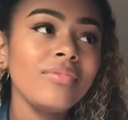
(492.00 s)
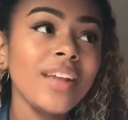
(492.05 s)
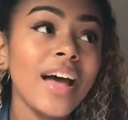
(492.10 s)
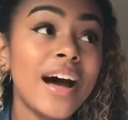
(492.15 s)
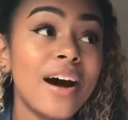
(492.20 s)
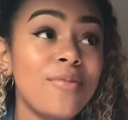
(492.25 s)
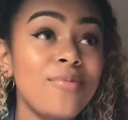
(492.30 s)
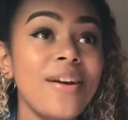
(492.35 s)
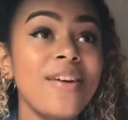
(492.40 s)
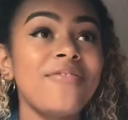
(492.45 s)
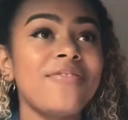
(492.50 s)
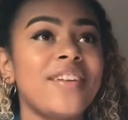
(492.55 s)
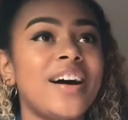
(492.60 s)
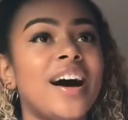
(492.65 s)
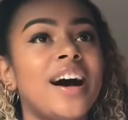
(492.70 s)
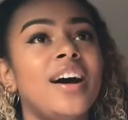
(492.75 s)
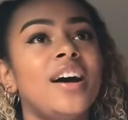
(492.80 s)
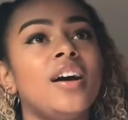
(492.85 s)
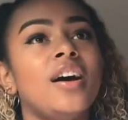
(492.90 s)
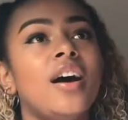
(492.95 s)

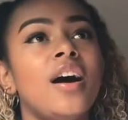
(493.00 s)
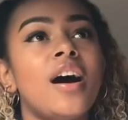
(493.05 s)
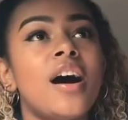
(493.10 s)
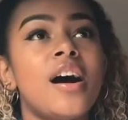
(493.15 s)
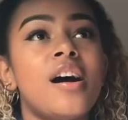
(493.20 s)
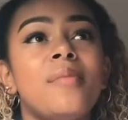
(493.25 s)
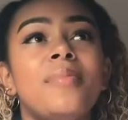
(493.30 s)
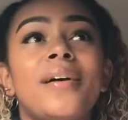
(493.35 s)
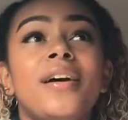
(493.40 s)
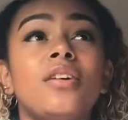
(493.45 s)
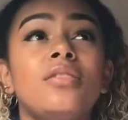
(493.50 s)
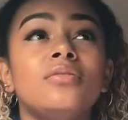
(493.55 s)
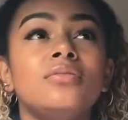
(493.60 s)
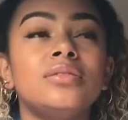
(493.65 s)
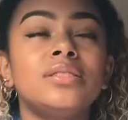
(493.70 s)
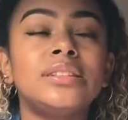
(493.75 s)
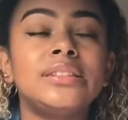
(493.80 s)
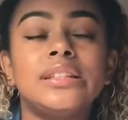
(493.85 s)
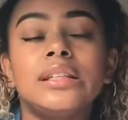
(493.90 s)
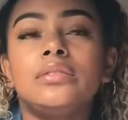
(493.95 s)
However,
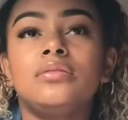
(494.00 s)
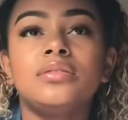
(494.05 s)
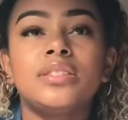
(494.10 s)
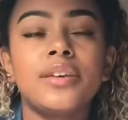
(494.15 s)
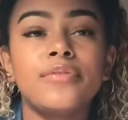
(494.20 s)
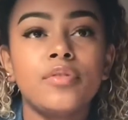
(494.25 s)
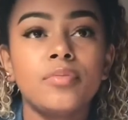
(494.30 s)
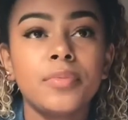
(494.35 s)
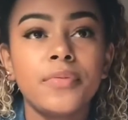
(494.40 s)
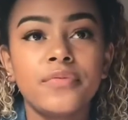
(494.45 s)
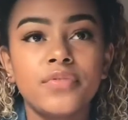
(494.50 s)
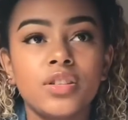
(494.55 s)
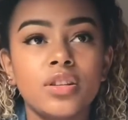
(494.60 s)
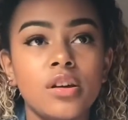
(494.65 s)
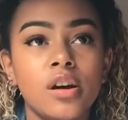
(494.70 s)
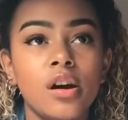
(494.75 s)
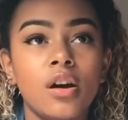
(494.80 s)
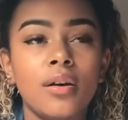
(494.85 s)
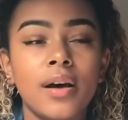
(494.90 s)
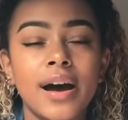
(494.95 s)
about 6 or 7 months
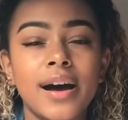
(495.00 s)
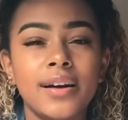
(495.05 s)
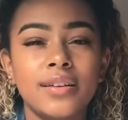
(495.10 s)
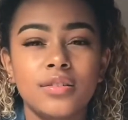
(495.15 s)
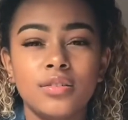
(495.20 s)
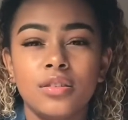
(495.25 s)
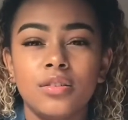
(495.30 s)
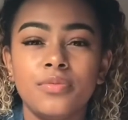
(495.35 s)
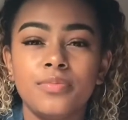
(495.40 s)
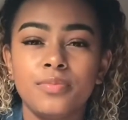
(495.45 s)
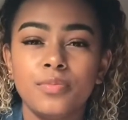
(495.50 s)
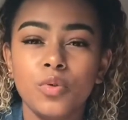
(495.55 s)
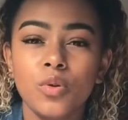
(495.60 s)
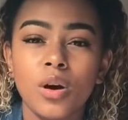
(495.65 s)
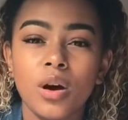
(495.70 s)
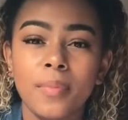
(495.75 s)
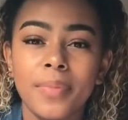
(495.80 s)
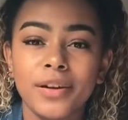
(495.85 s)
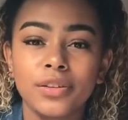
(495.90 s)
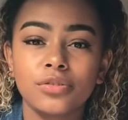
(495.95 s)
ago, I had
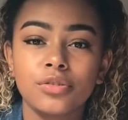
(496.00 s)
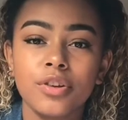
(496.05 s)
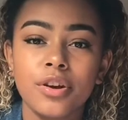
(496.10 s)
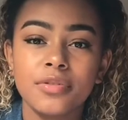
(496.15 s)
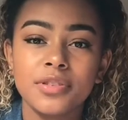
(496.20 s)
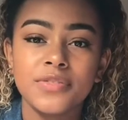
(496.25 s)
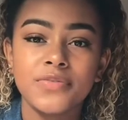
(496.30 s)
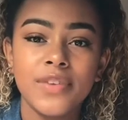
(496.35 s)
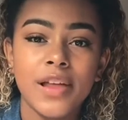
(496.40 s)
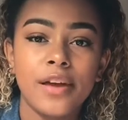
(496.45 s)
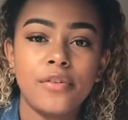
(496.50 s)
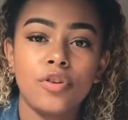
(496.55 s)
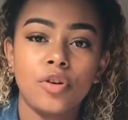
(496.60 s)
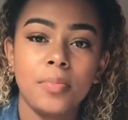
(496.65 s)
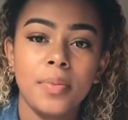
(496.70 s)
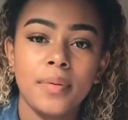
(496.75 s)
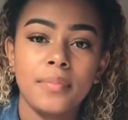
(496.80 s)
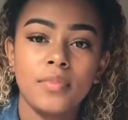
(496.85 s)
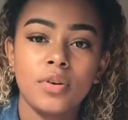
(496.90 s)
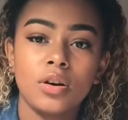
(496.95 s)
quite a bad Crohn's
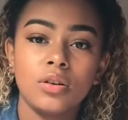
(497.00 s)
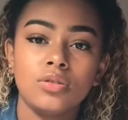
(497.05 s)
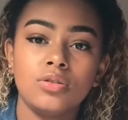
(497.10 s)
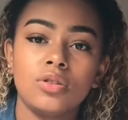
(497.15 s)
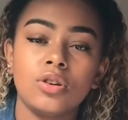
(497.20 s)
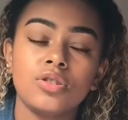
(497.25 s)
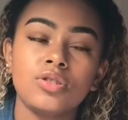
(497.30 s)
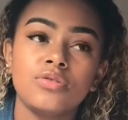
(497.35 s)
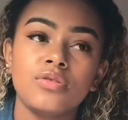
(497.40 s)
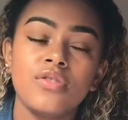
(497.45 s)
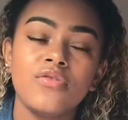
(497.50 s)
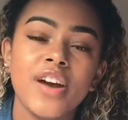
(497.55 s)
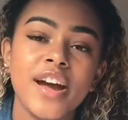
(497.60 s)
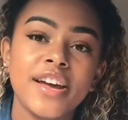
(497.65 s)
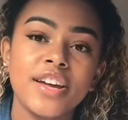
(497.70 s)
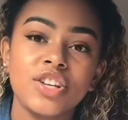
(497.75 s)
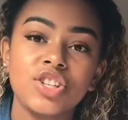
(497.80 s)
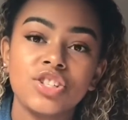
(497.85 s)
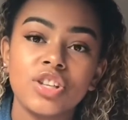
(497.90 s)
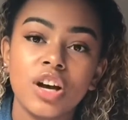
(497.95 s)
flare-up, and my doctor
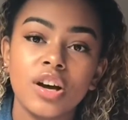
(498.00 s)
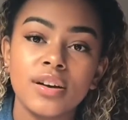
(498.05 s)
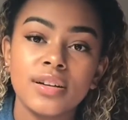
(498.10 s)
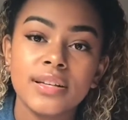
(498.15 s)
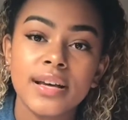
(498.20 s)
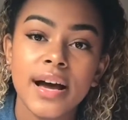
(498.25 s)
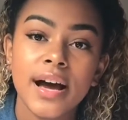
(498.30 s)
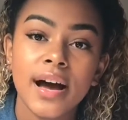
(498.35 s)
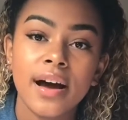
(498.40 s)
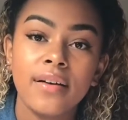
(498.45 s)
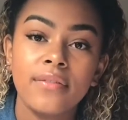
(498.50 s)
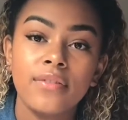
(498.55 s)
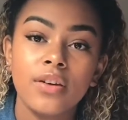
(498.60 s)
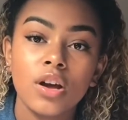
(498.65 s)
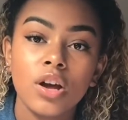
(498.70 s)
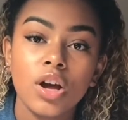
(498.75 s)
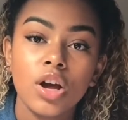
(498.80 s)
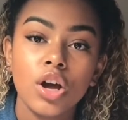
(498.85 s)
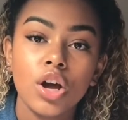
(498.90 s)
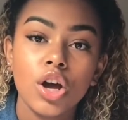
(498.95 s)
arranged that I'd have
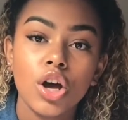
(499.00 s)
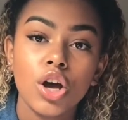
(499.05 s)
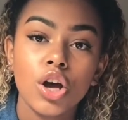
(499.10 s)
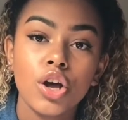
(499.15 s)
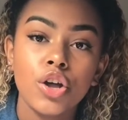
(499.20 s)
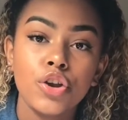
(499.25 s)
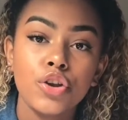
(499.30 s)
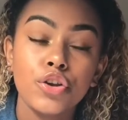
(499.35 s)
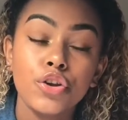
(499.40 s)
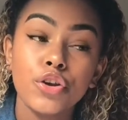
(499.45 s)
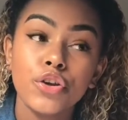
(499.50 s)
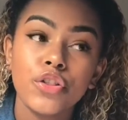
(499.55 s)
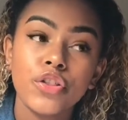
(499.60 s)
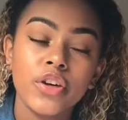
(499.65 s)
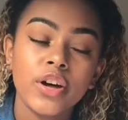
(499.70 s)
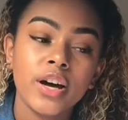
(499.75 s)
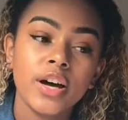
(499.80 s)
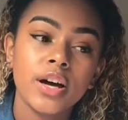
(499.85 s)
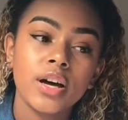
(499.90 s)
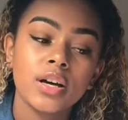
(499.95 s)

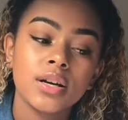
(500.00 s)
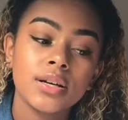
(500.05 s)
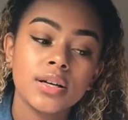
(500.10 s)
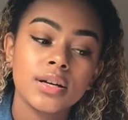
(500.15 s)
another